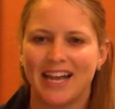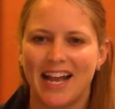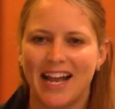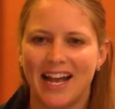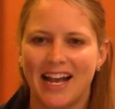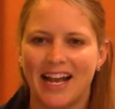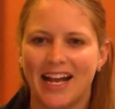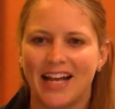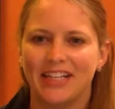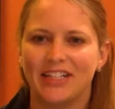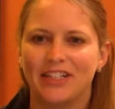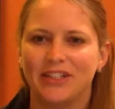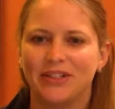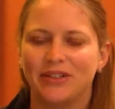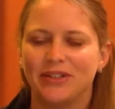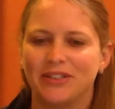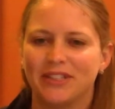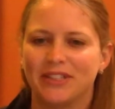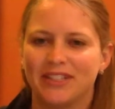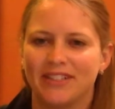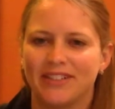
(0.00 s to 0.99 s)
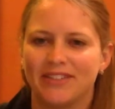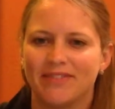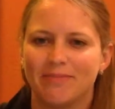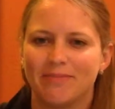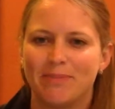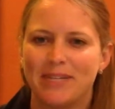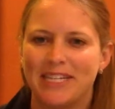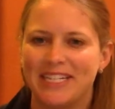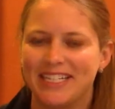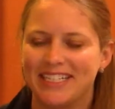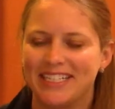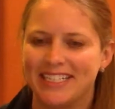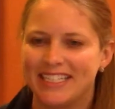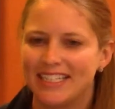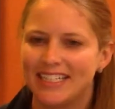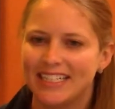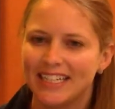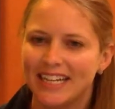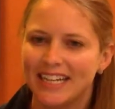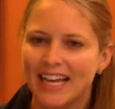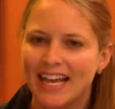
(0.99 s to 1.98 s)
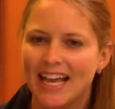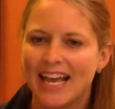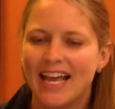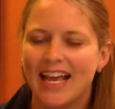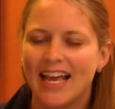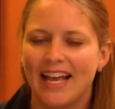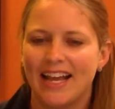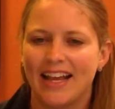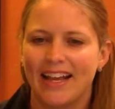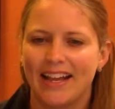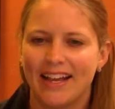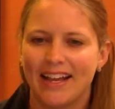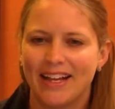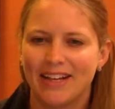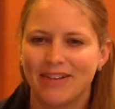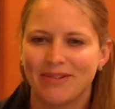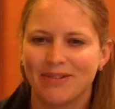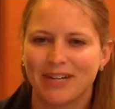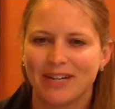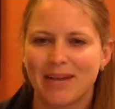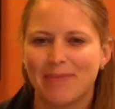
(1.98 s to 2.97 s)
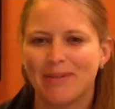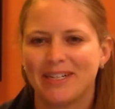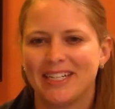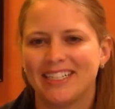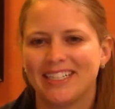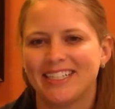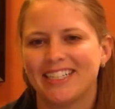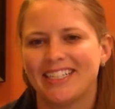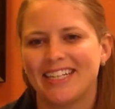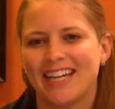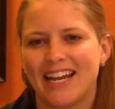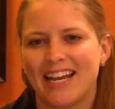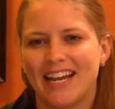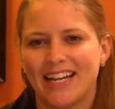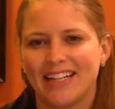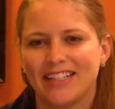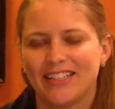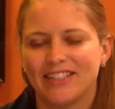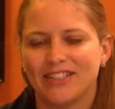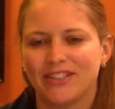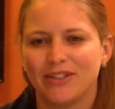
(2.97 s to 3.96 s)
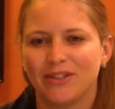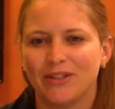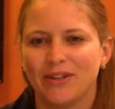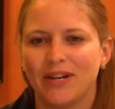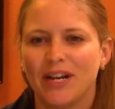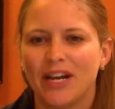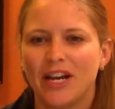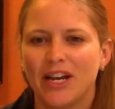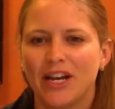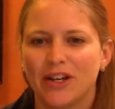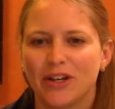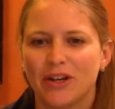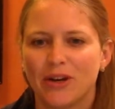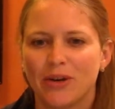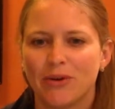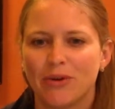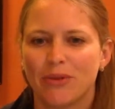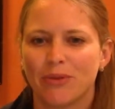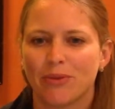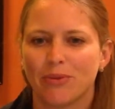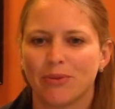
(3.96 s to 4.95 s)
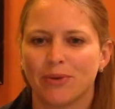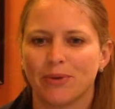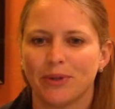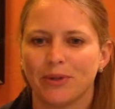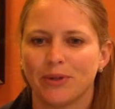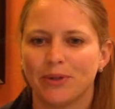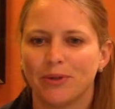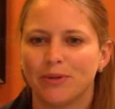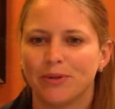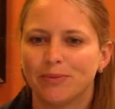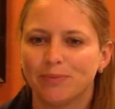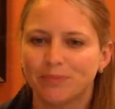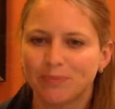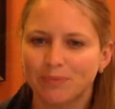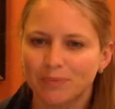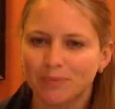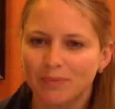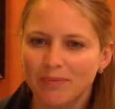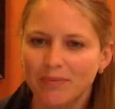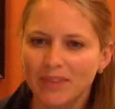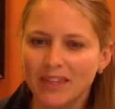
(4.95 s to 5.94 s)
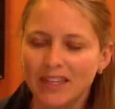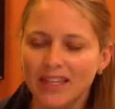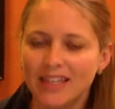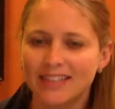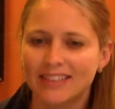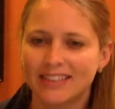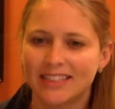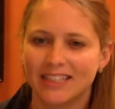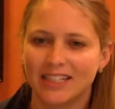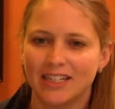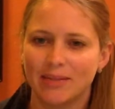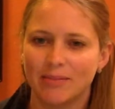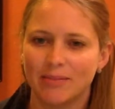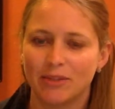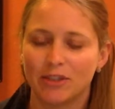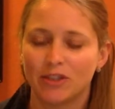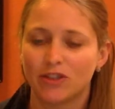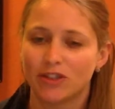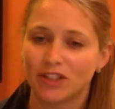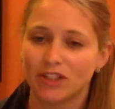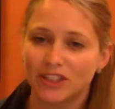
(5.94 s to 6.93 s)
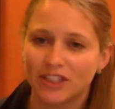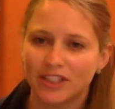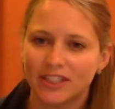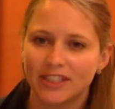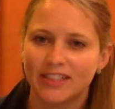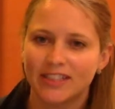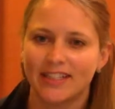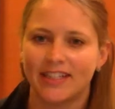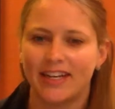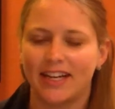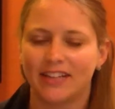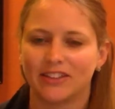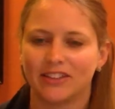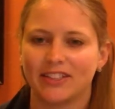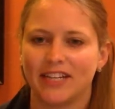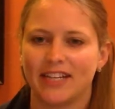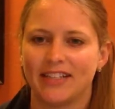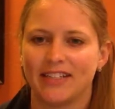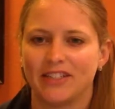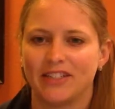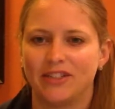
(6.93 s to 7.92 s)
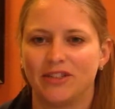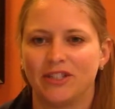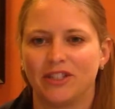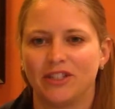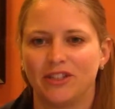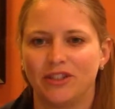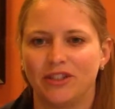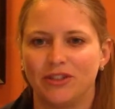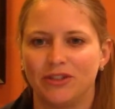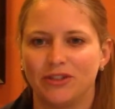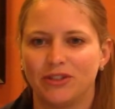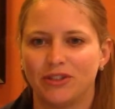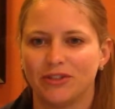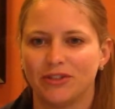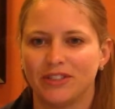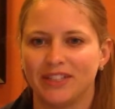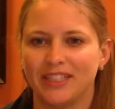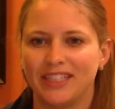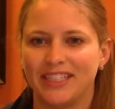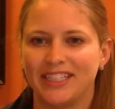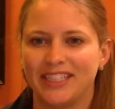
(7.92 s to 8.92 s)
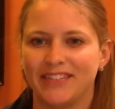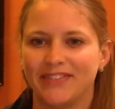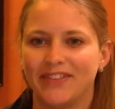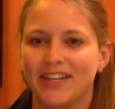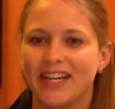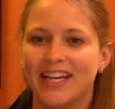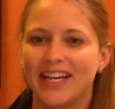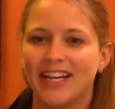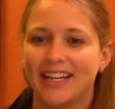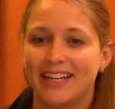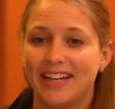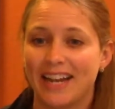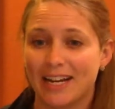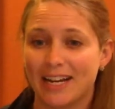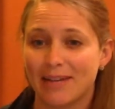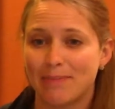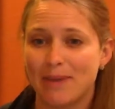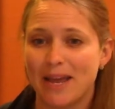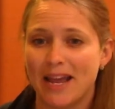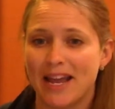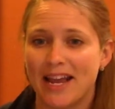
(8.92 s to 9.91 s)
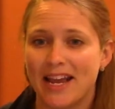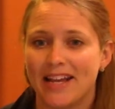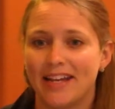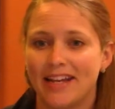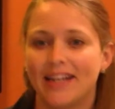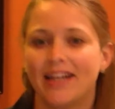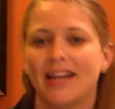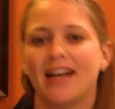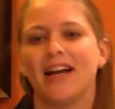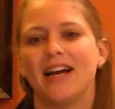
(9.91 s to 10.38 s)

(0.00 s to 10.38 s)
at Union PT, and we're coming in today to go through some stretches and exercises you can do to relieve neck pain